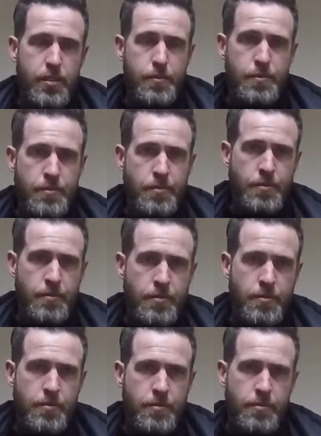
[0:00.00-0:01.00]
The two players up
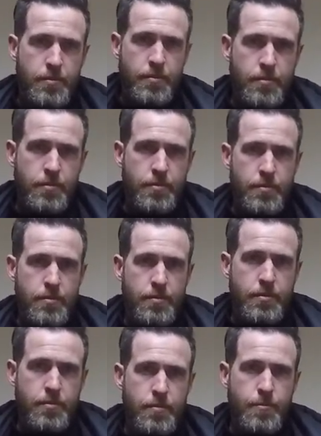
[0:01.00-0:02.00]
top had changed things, I
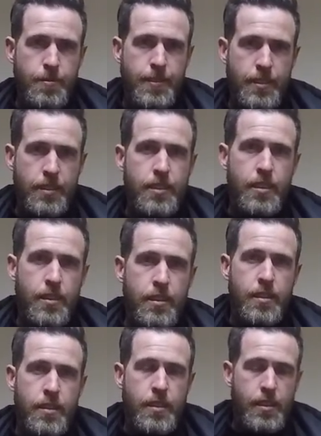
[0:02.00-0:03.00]
suppose, didn't in the second half
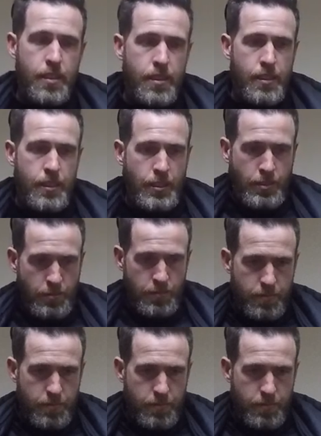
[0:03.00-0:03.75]
gave us more width as well.